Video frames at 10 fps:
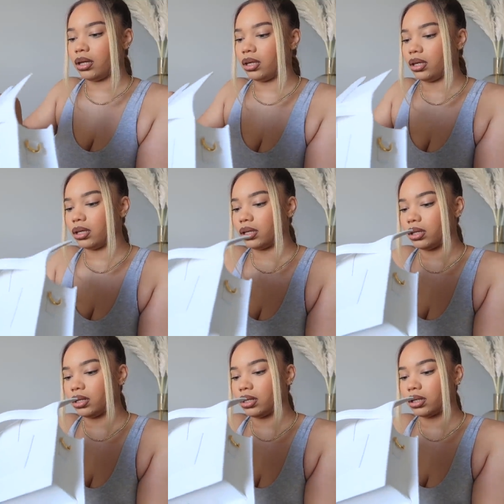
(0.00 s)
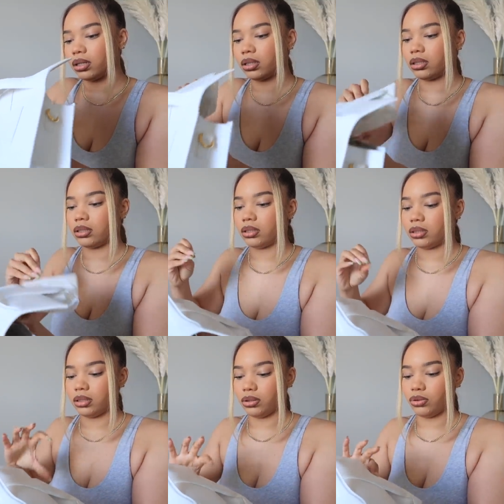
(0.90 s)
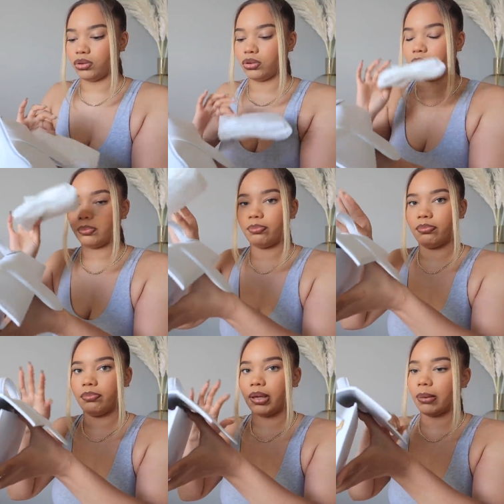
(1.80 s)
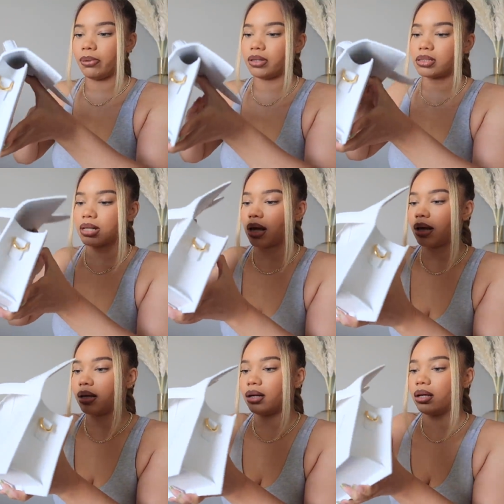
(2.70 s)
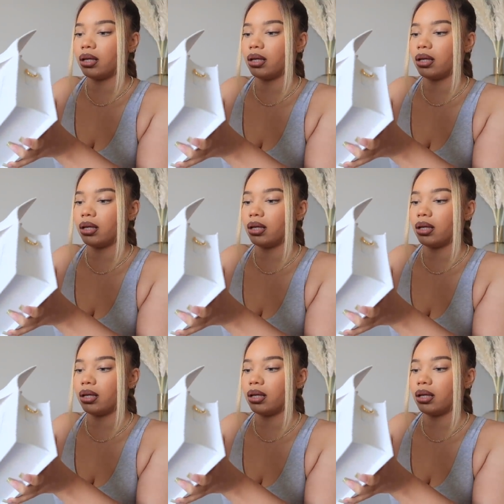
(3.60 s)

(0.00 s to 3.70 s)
and little paper inside.